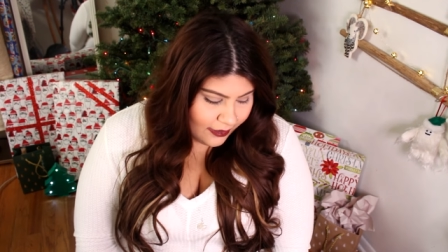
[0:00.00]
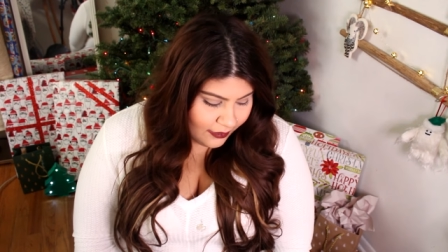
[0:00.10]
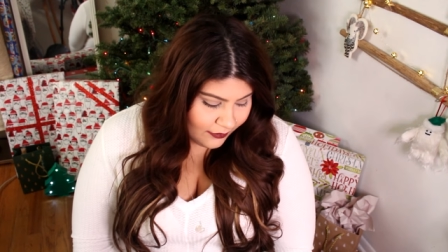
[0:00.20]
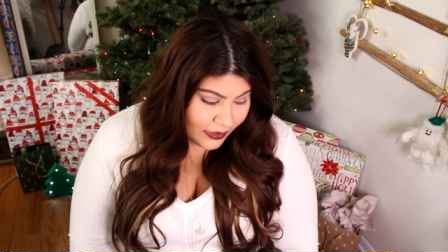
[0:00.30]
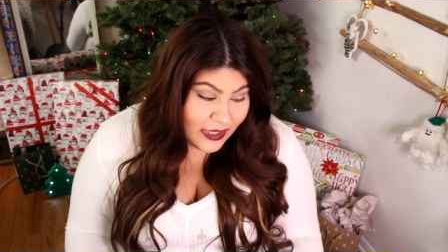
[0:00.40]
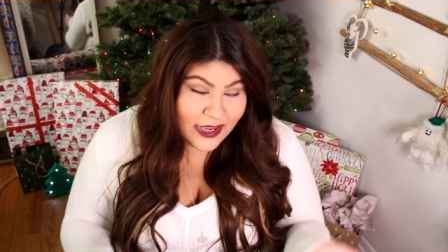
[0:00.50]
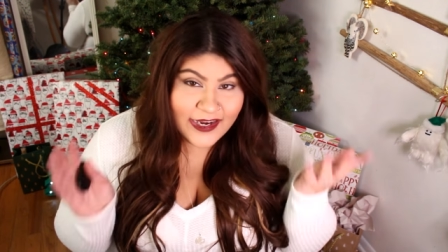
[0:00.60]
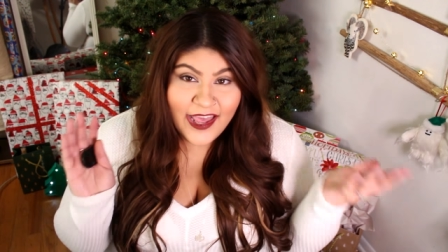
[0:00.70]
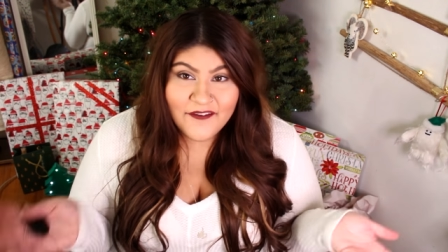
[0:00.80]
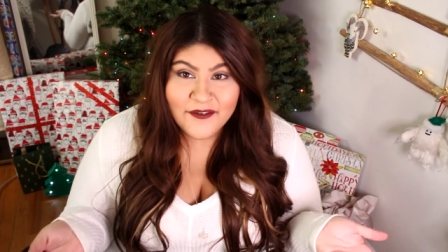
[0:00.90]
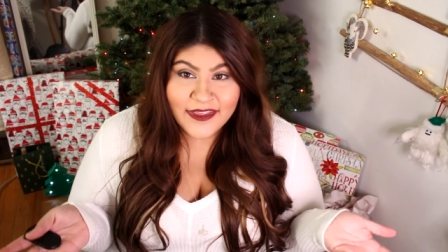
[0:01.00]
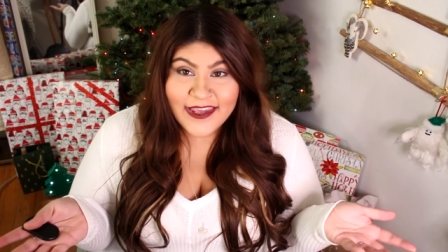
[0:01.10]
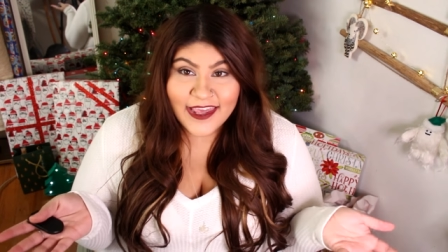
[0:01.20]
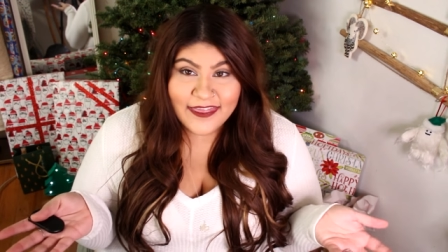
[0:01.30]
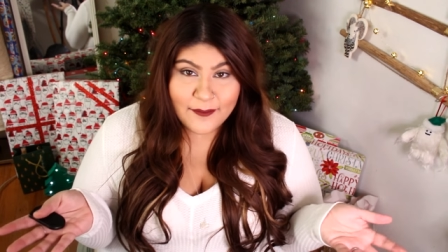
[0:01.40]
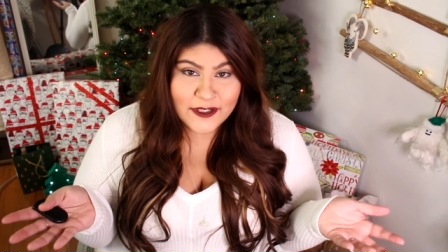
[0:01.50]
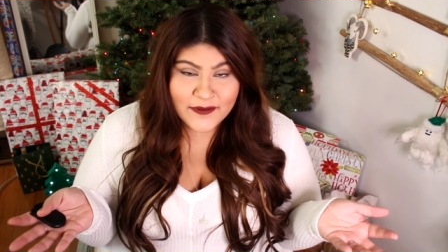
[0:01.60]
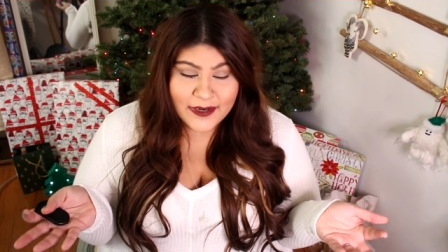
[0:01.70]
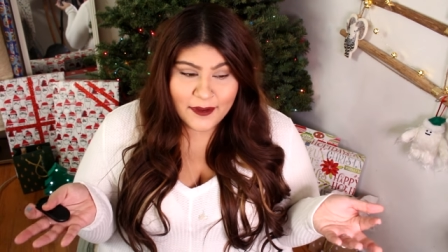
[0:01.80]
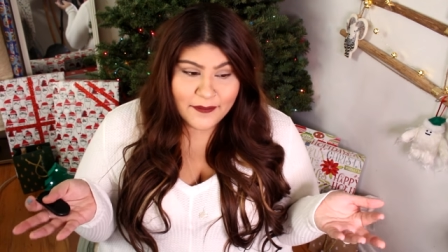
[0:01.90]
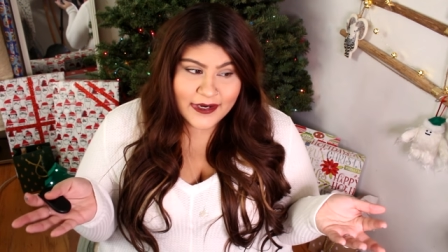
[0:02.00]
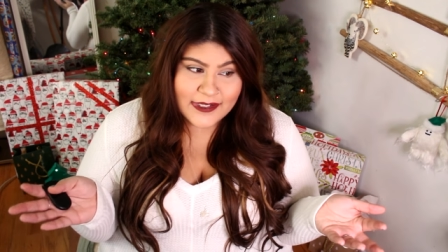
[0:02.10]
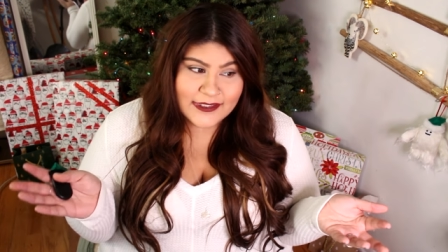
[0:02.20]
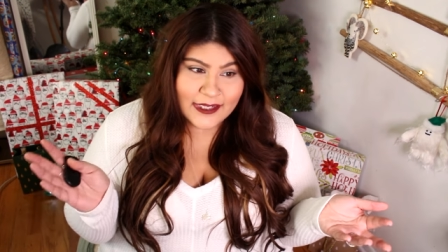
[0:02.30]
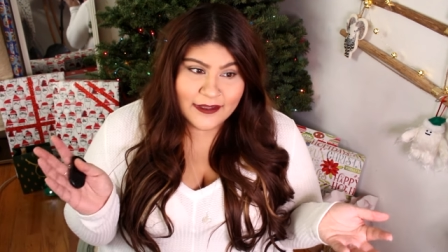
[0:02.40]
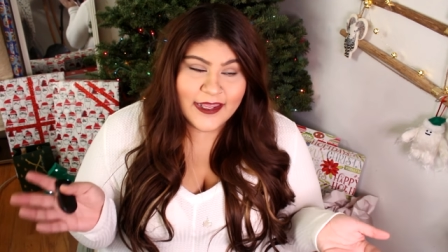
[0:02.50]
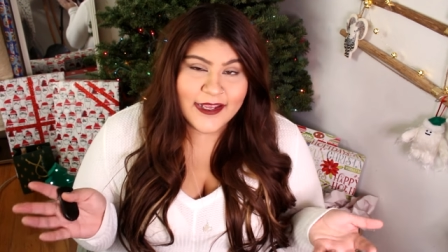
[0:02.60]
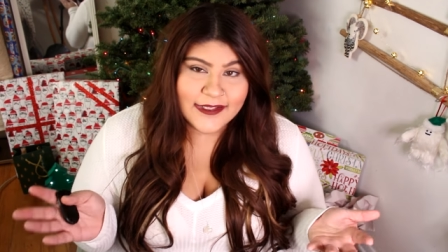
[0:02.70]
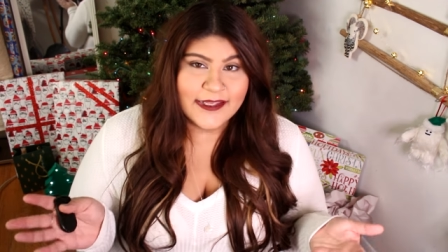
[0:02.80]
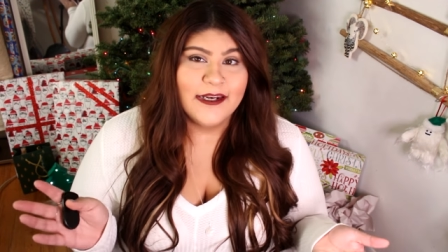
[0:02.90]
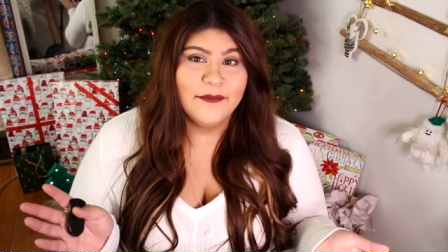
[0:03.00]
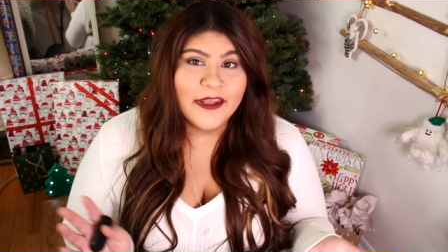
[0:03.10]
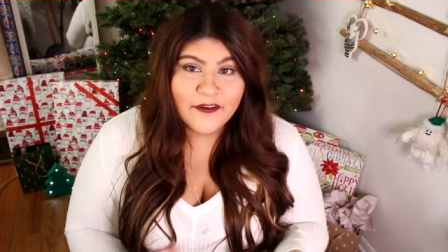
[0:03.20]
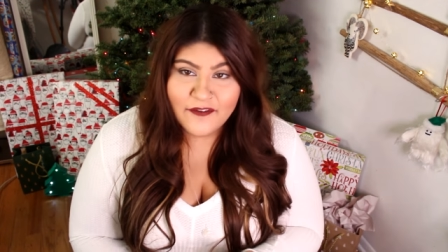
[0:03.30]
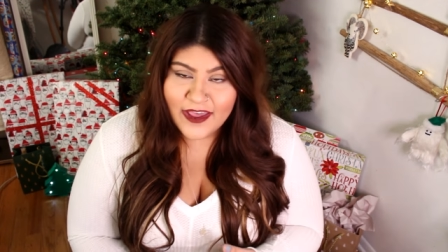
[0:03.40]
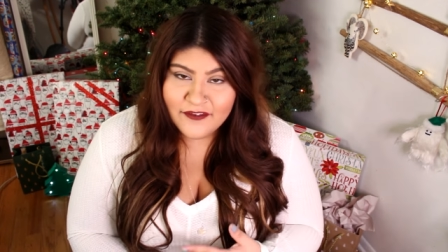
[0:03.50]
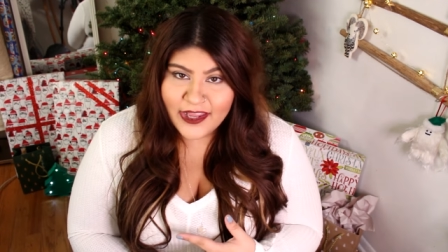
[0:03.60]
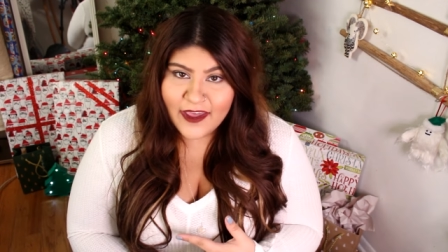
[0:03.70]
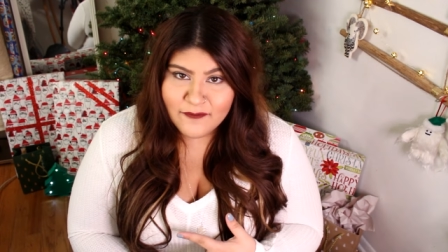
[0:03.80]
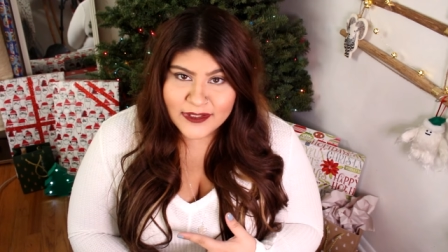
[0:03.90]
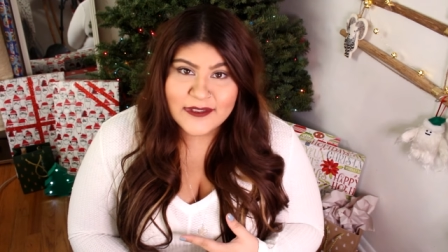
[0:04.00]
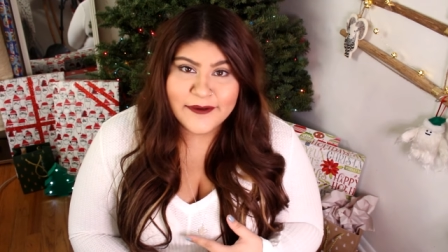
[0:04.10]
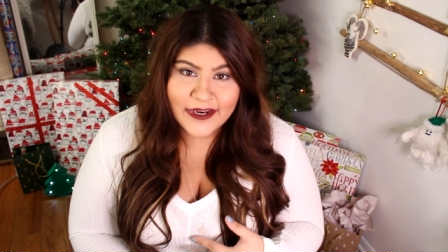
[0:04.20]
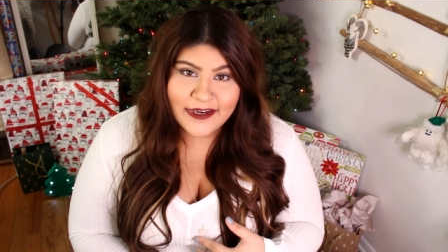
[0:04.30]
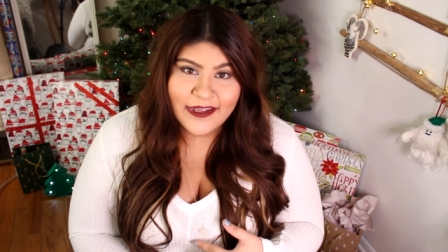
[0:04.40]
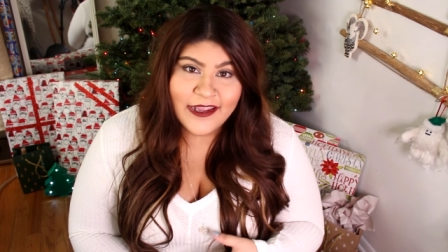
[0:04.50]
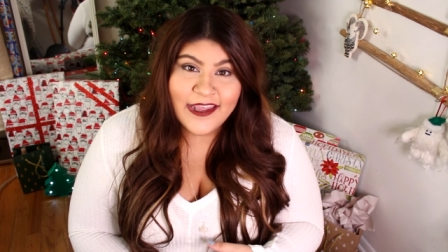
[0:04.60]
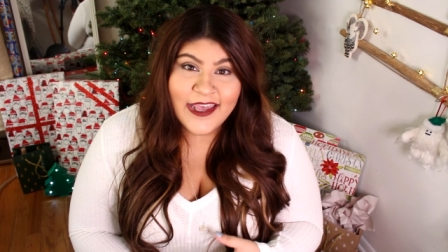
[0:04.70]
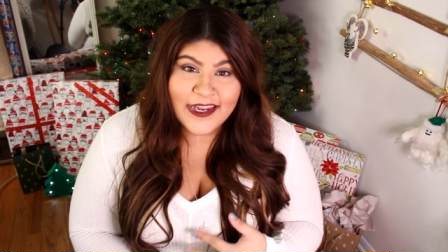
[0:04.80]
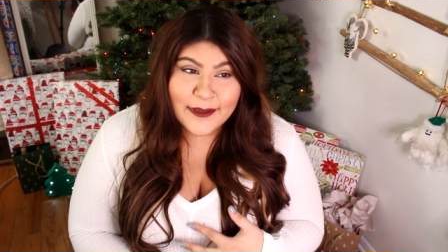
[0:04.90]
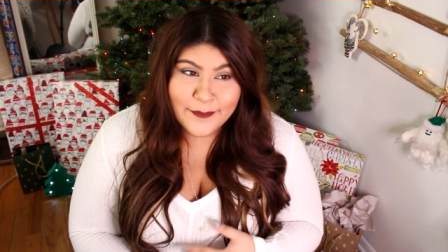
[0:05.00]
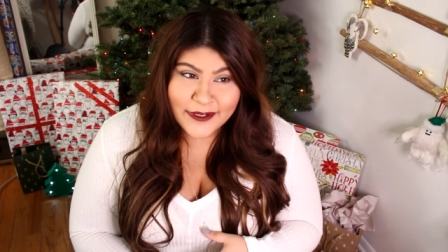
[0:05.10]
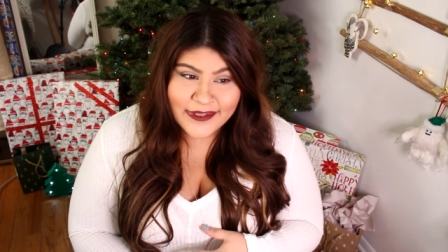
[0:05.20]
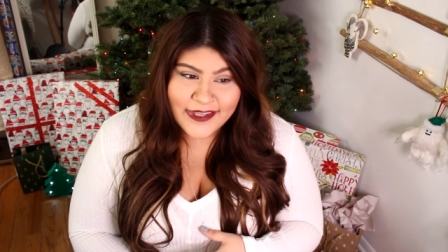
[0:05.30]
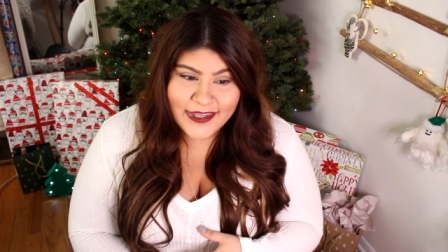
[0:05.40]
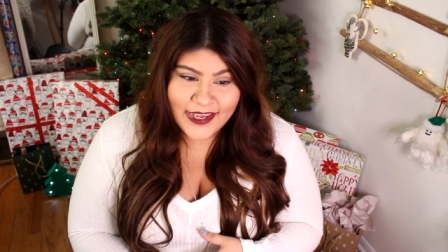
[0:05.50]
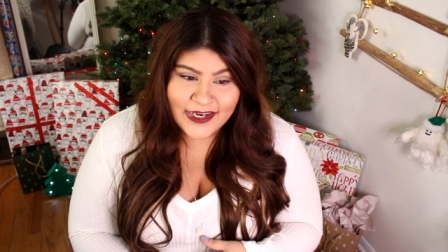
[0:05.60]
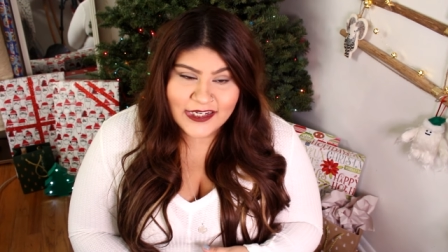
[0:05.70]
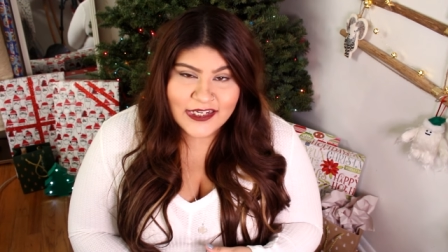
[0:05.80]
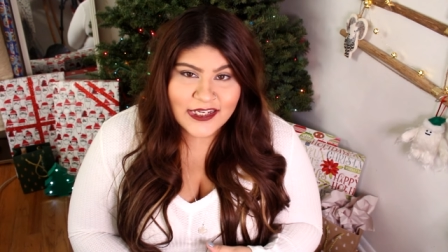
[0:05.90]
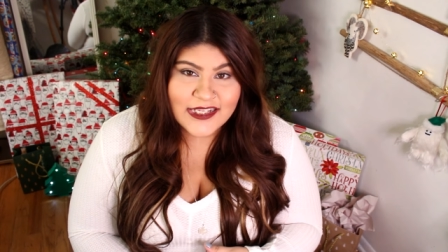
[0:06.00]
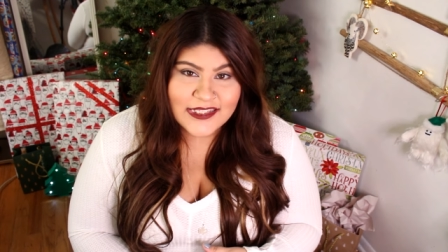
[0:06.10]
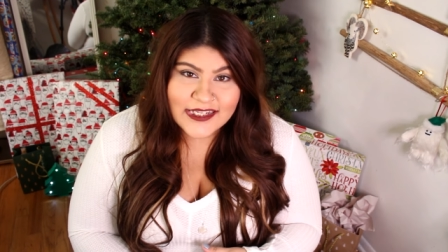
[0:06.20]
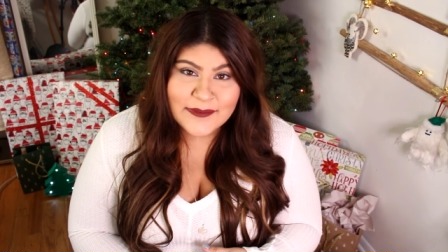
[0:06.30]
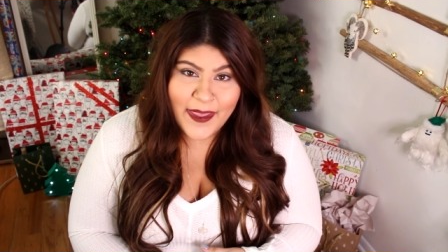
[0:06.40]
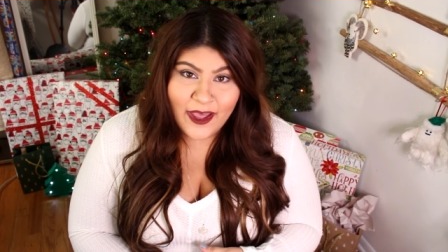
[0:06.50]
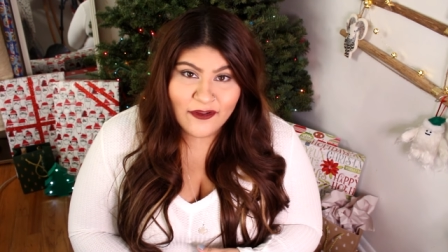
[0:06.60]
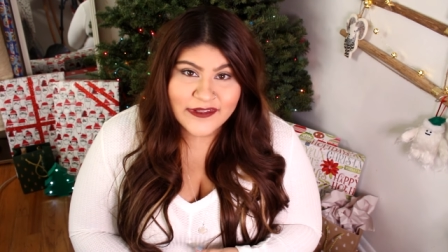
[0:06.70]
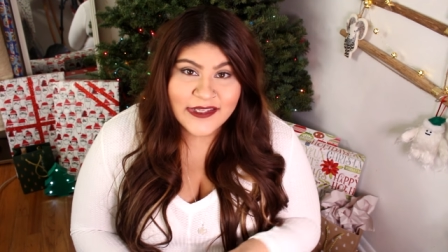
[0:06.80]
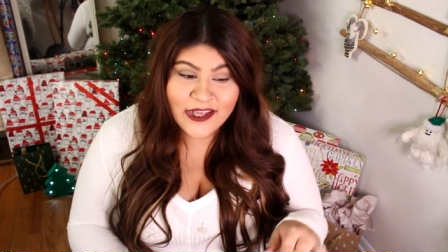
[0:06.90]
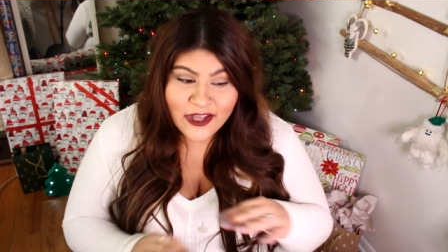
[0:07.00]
Um, and I haven't really gained that much weight in my pregnancy. Like I said, I'm like five and a half months pregnant and I barely gained six pounds